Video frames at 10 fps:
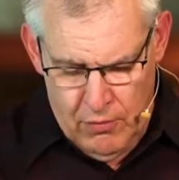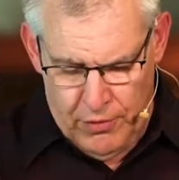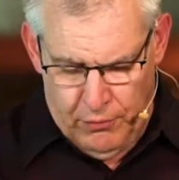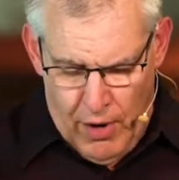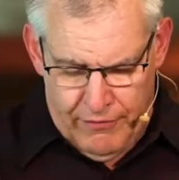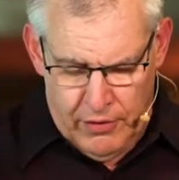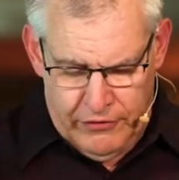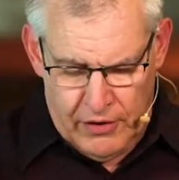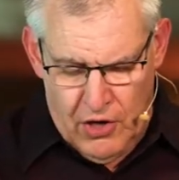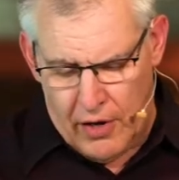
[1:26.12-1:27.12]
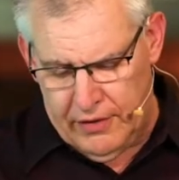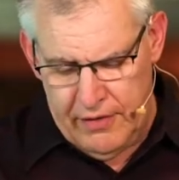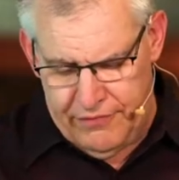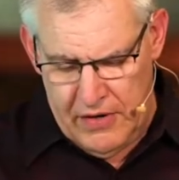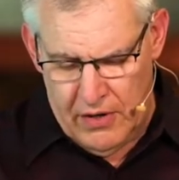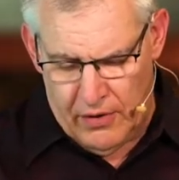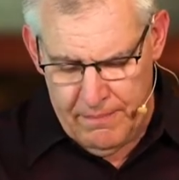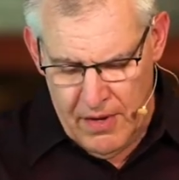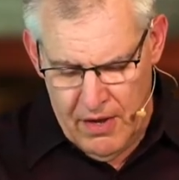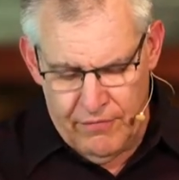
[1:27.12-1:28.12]
with reverence and godly fear,
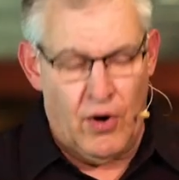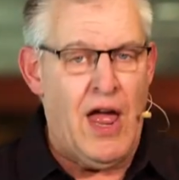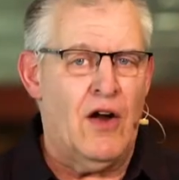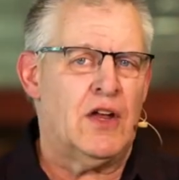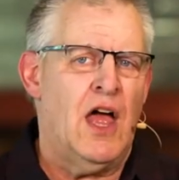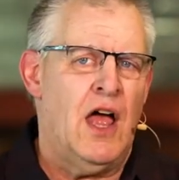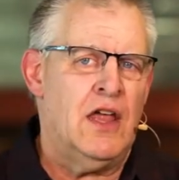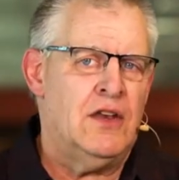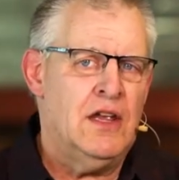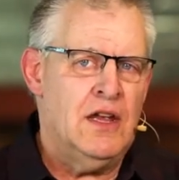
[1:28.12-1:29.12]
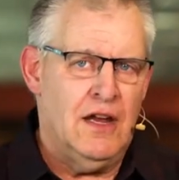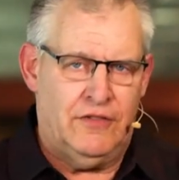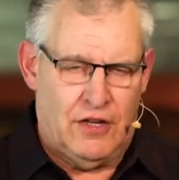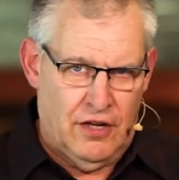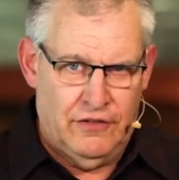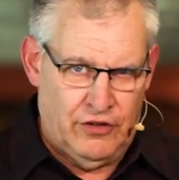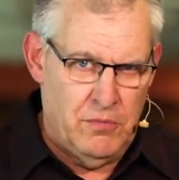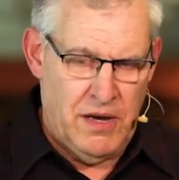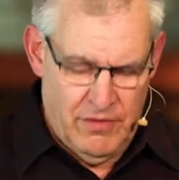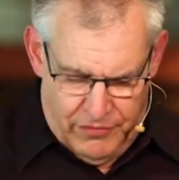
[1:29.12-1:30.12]
for our God is a
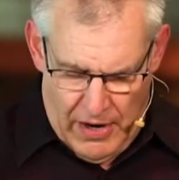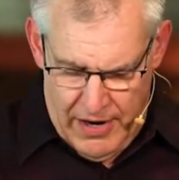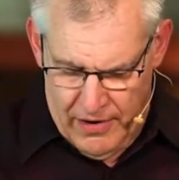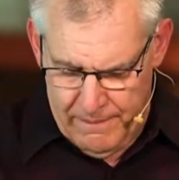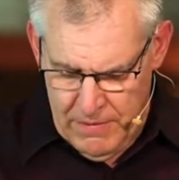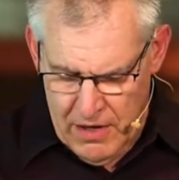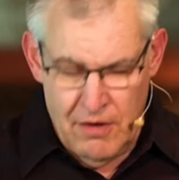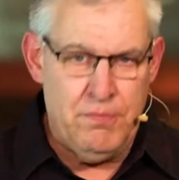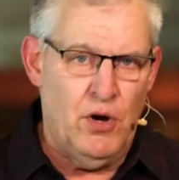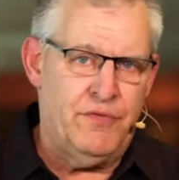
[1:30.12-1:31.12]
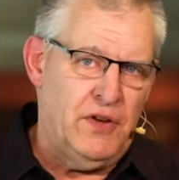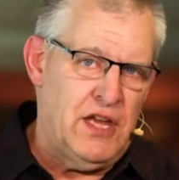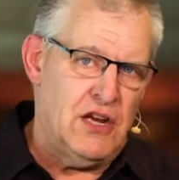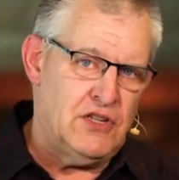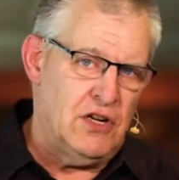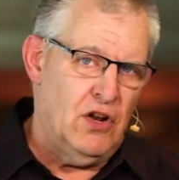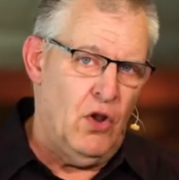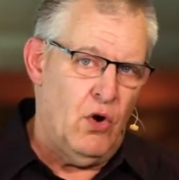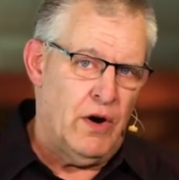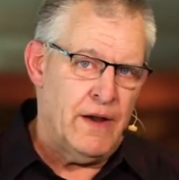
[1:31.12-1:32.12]
consuming fire. Purification
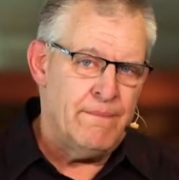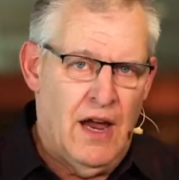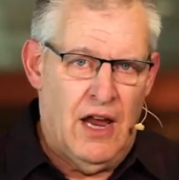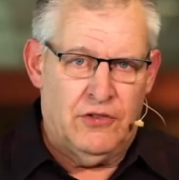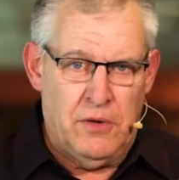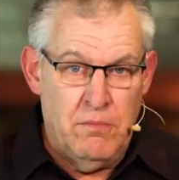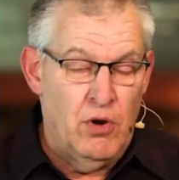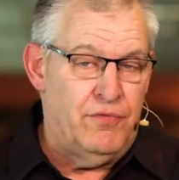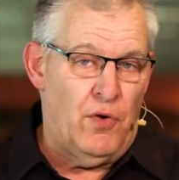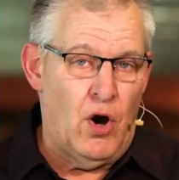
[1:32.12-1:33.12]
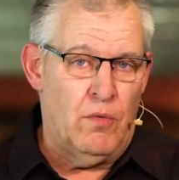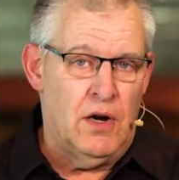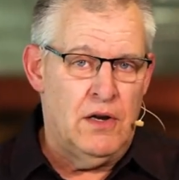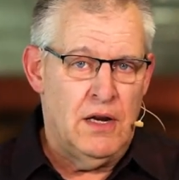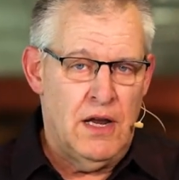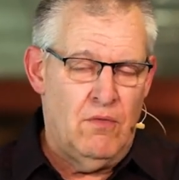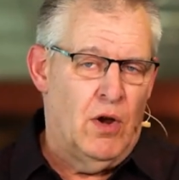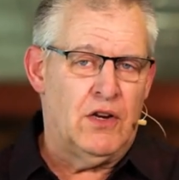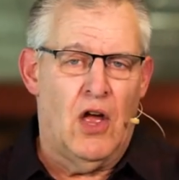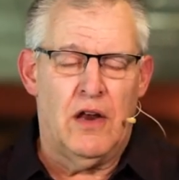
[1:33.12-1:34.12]
glory. As we move forward in
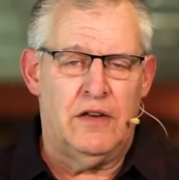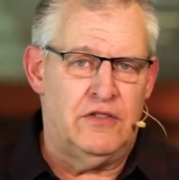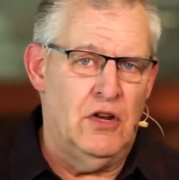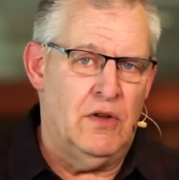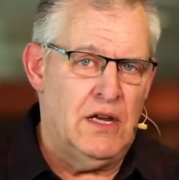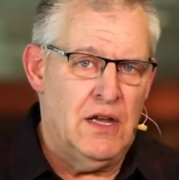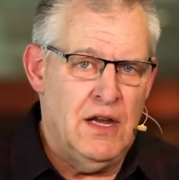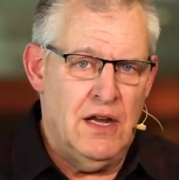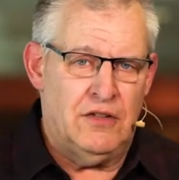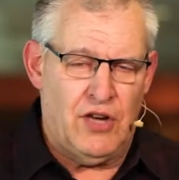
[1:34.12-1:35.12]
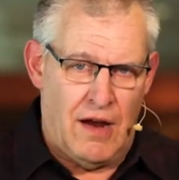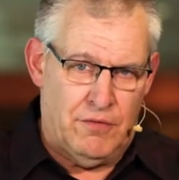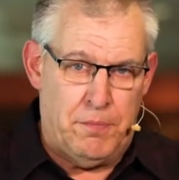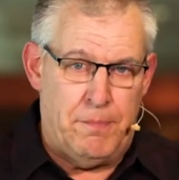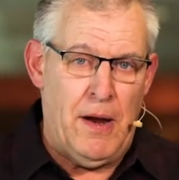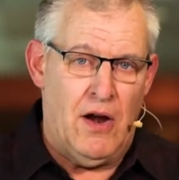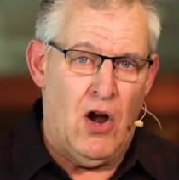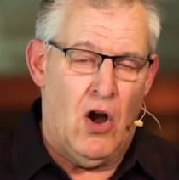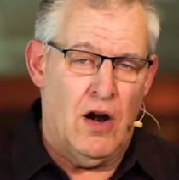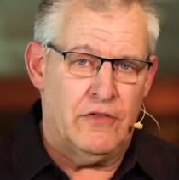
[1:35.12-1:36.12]
what God is doing, it's time to prepare
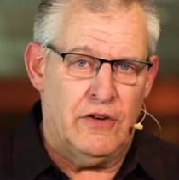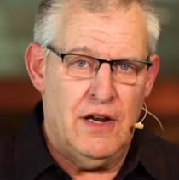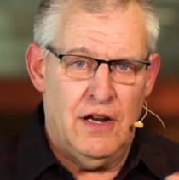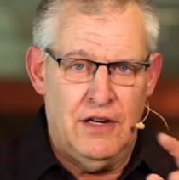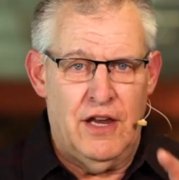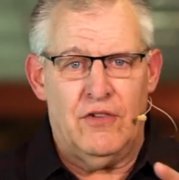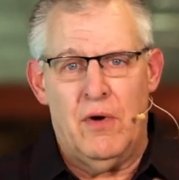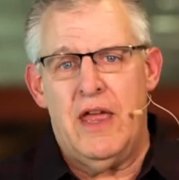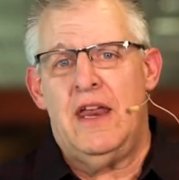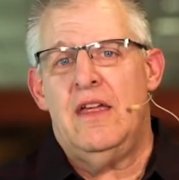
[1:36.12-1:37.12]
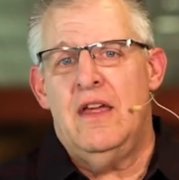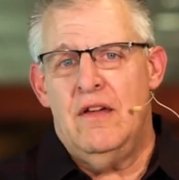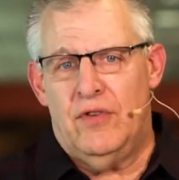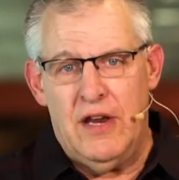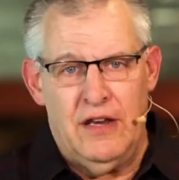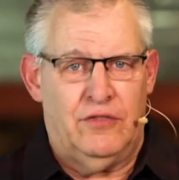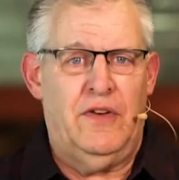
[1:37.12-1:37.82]
hearts, get ready for His